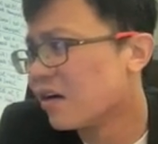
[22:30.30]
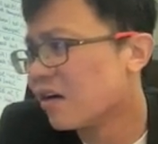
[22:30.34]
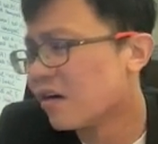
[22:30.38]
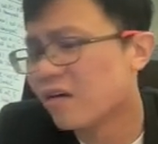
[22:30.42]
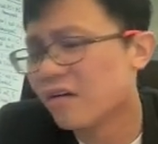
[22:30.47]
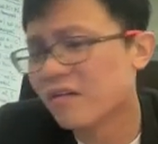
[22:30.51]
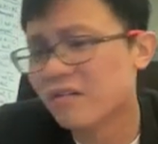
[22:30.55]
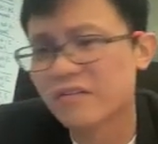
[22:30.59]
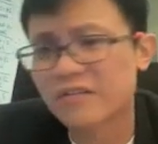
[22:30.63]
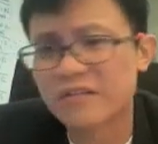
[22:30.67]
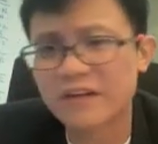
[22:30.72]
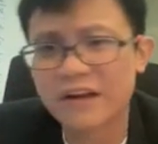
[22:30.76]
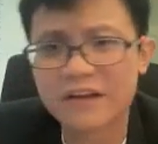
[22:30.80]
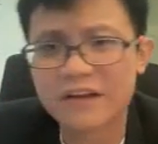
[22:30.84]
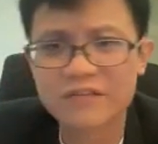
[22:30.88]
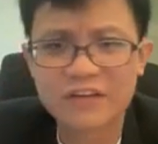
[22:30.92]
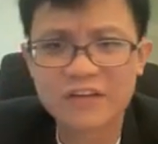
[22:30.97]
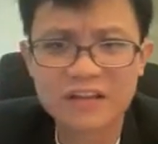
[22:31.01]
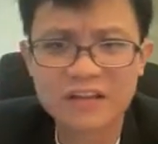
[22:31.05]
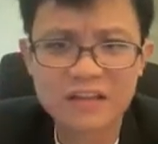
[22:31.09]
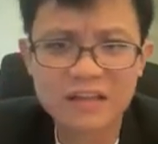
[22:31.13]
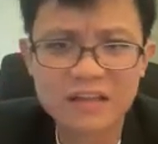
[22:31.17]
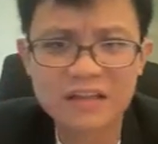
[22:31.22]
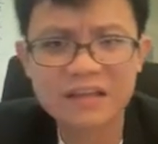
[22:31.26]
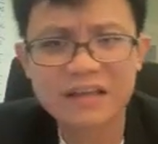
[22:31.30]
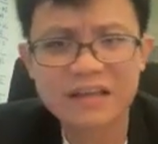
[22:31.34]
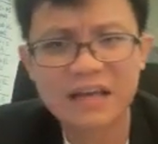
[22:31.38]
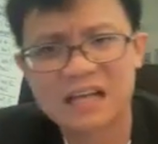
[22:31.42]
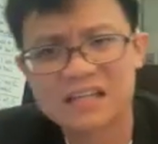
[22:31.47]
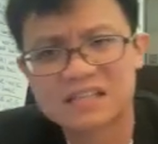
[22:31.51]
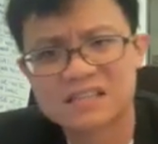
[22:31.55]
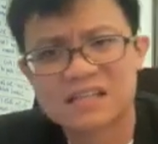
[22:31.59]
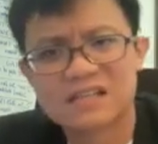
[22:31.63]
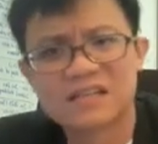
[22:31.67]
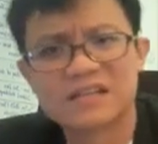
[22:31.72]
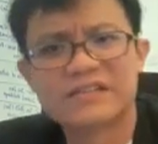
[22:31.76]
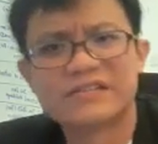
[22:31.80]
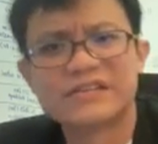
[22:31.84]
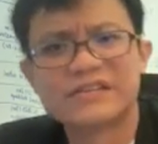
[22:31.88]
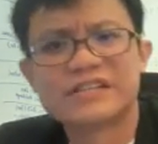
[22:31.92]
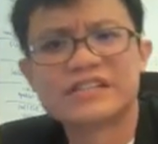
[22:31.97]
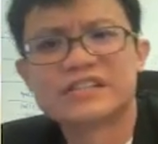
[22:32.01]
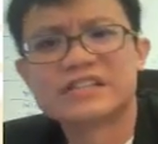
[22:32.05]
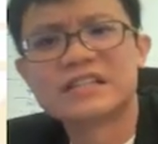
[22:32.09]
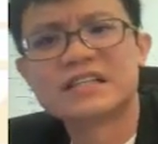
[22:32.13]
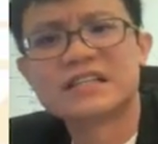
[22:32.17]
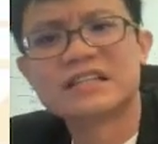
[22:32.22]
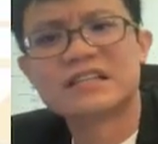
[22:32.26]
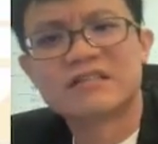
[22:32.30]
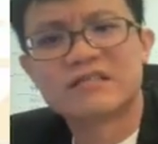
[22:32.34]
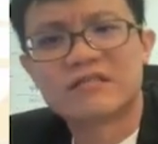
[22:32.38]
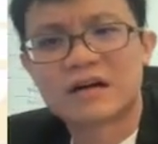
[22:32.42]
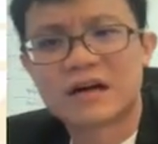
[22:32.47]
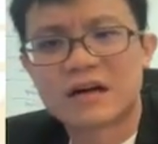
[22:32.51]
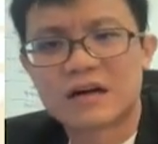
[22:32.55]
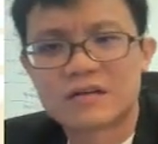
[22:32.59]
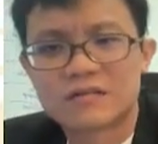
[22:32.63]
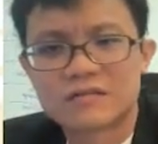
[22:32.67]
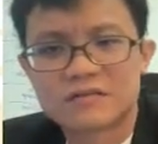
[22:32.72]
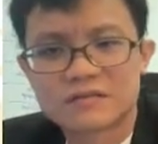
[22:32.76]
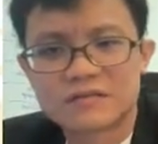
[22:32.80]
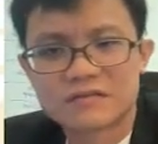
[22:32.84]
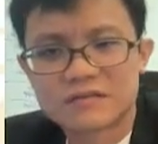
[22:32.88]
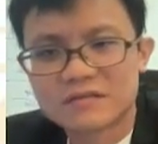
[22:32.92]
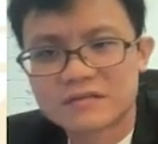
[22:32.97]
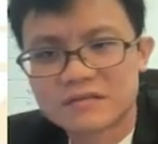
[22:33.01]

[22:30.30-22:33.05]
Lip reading: Oh, gravity acceleration. Wow.